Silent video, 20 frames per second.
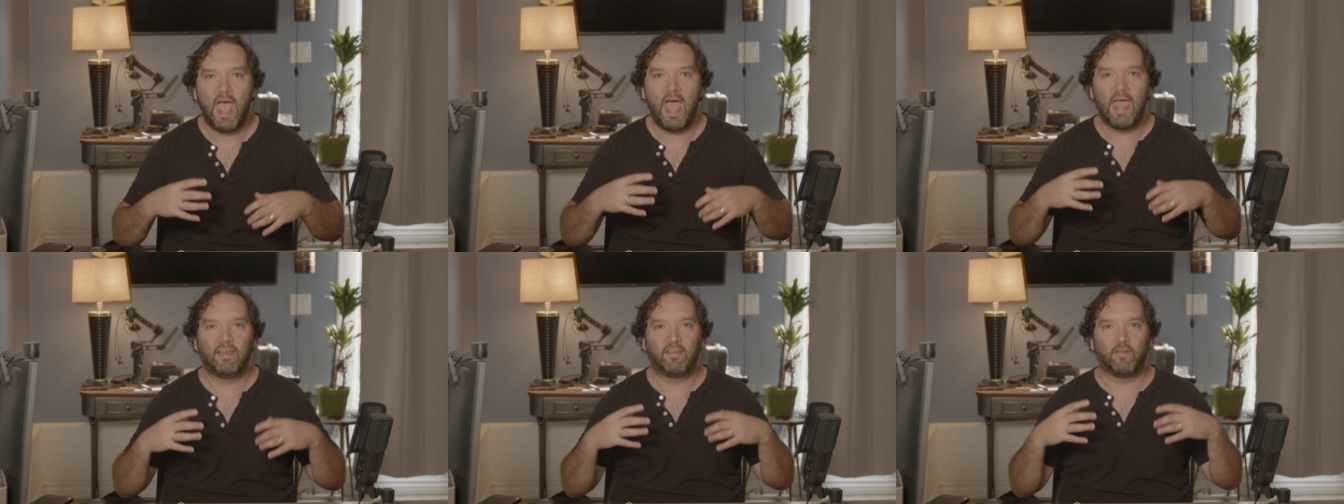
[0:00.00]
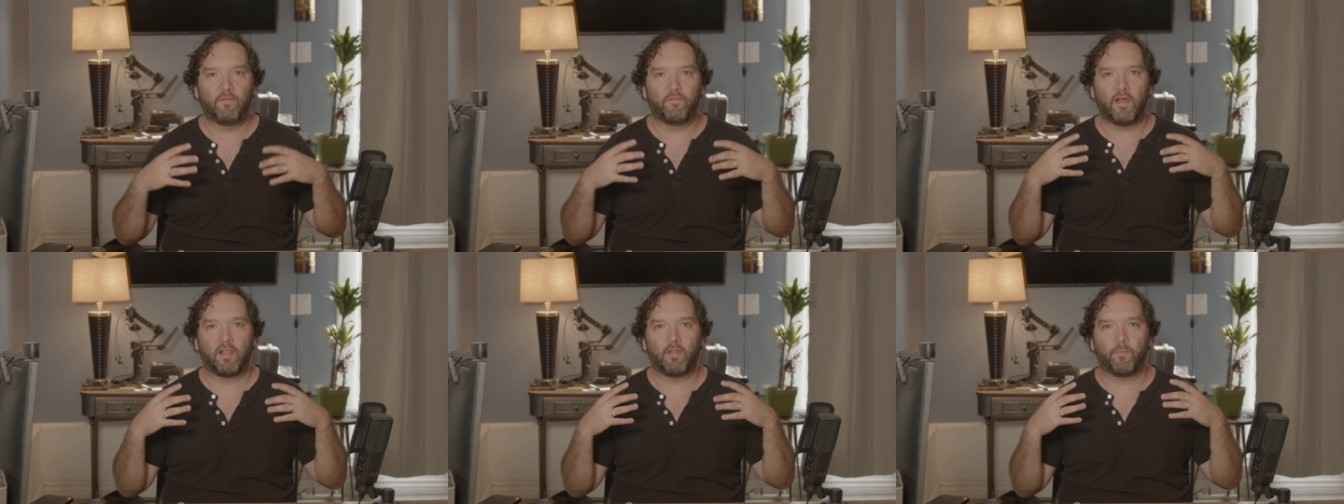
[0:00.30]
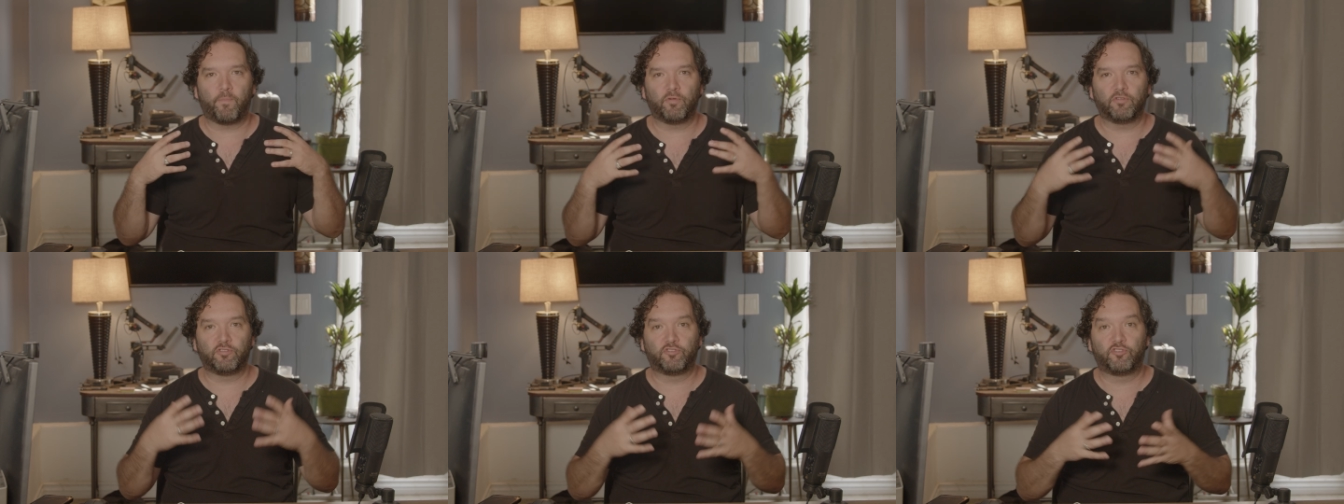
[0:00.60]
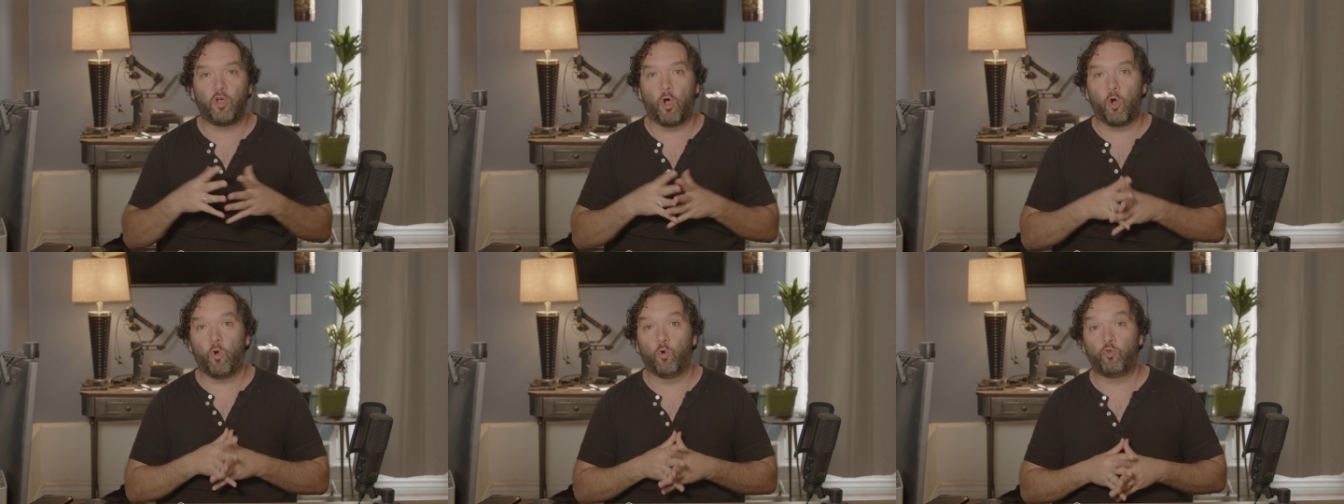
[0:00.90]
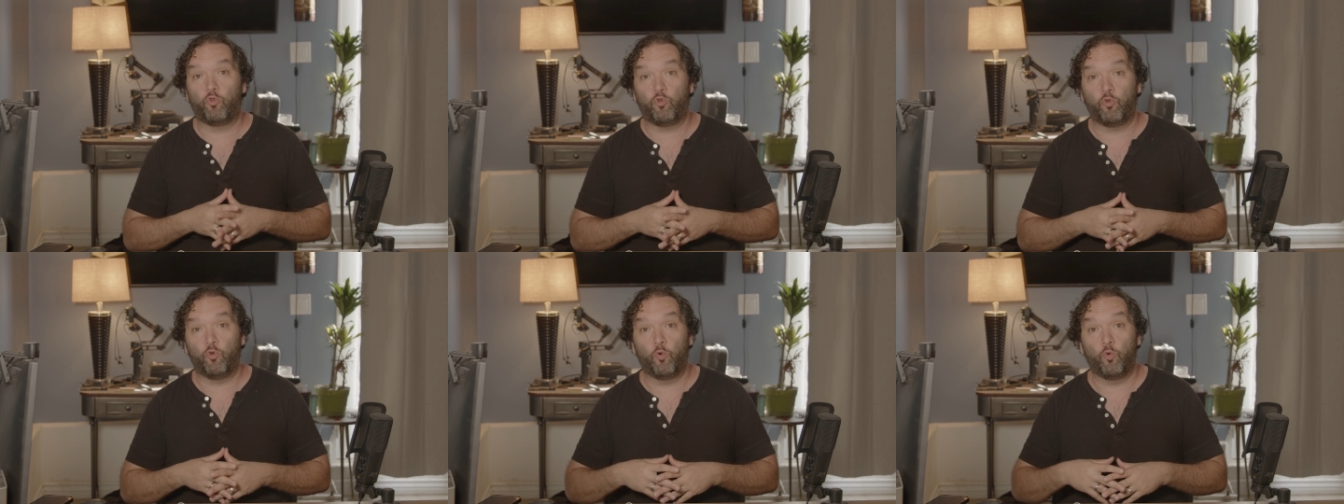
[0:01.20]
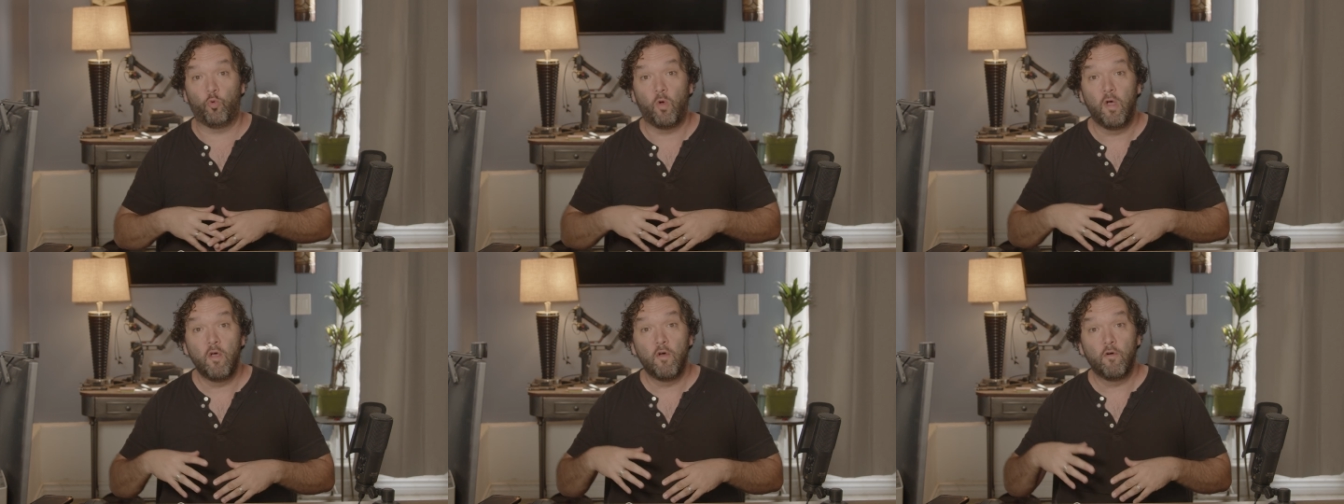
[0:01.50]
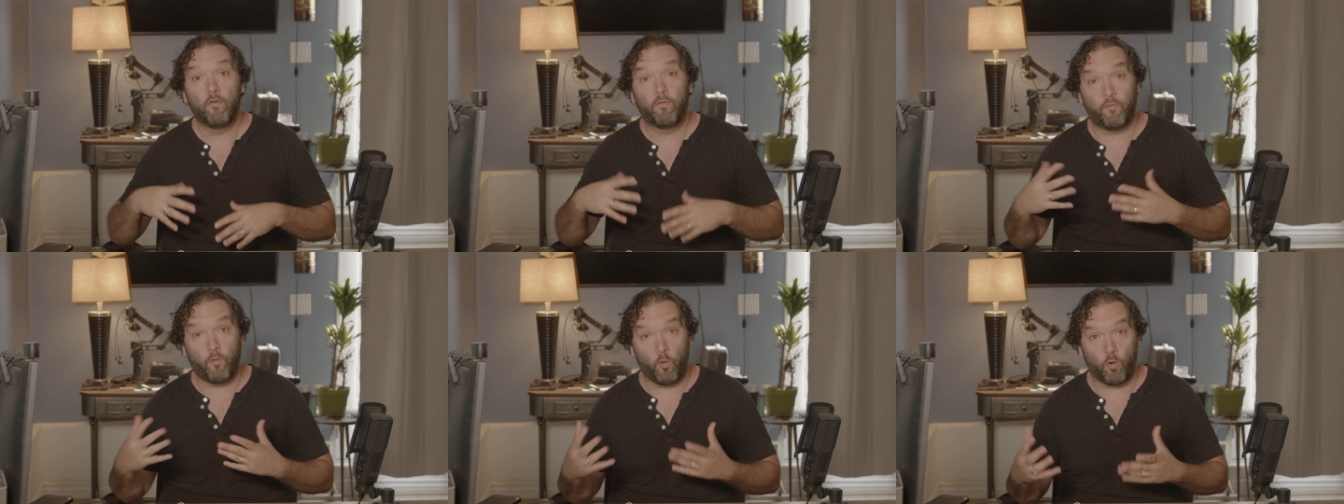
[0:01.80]
and developers go to
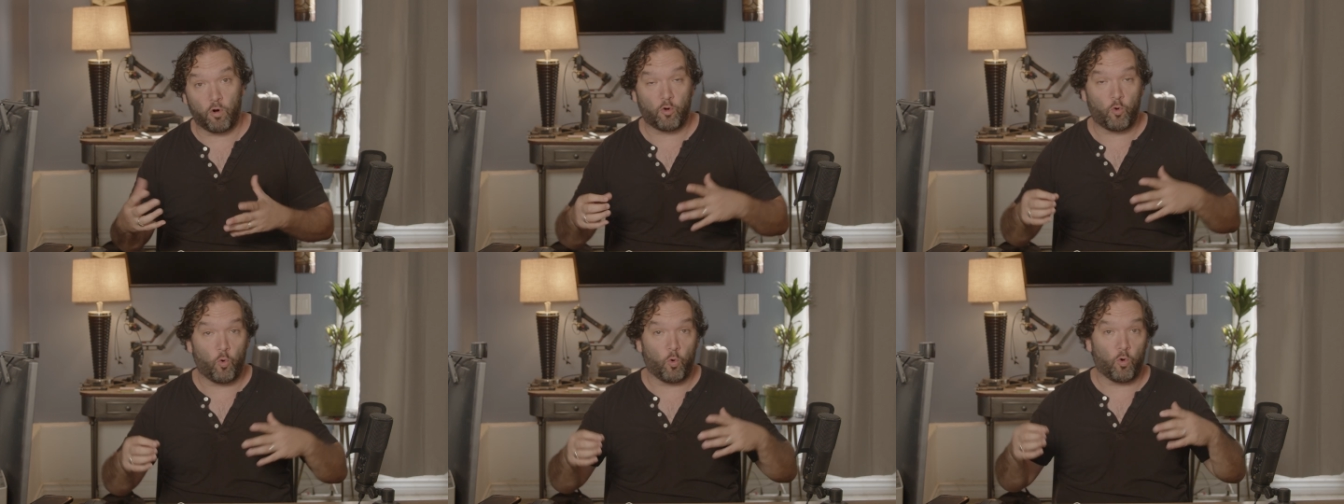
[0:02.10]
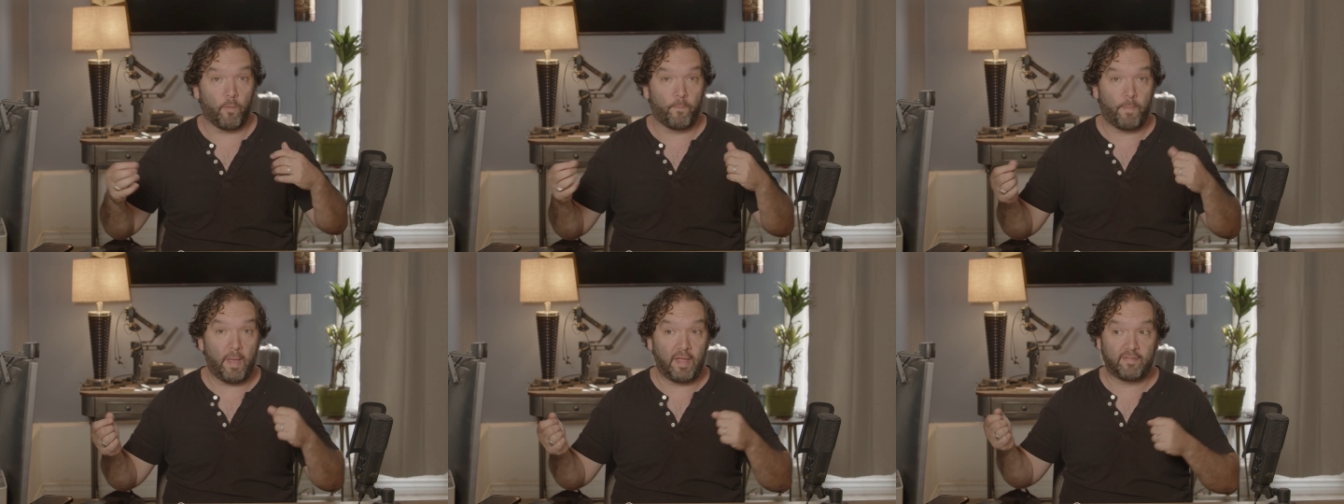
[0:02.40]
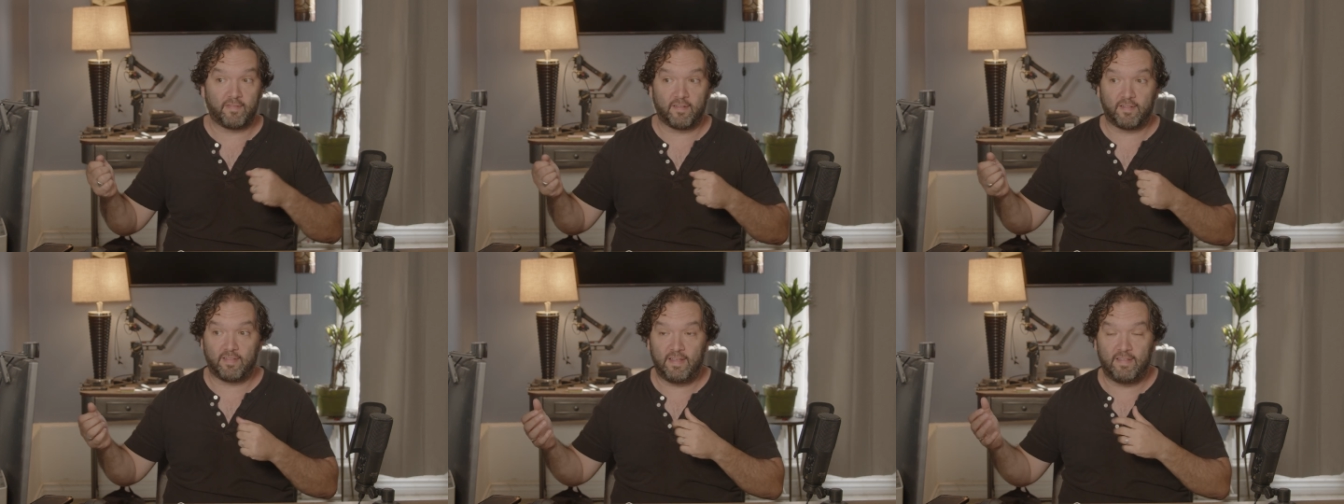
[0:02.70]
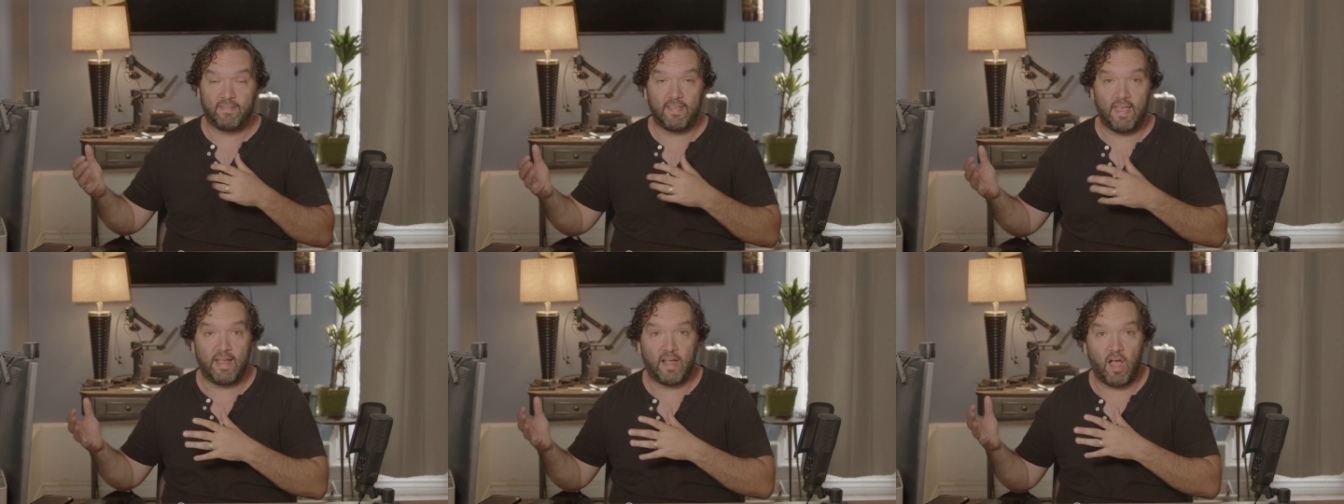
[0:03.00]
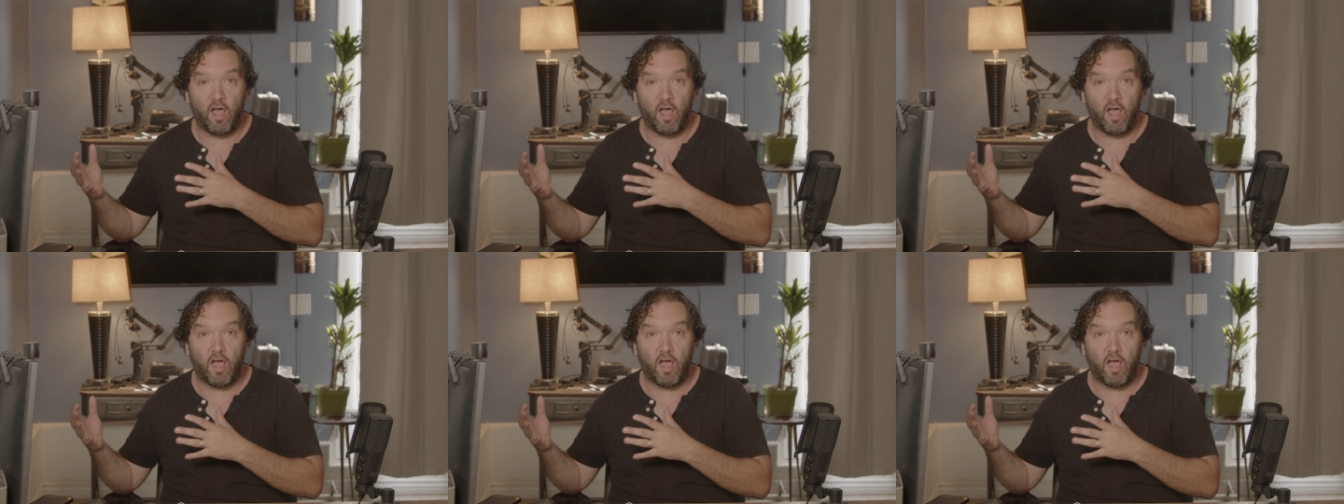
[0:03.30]
fork or basically take